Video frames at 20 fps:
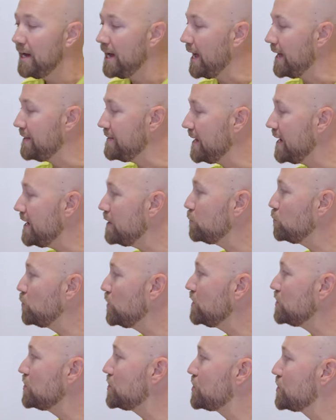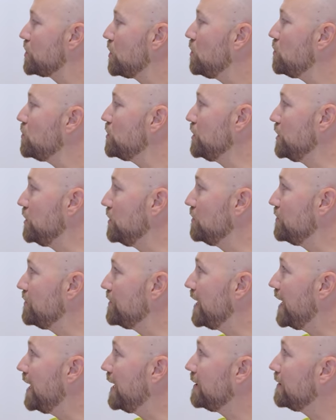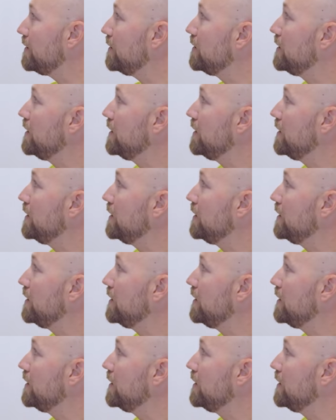And it will show you that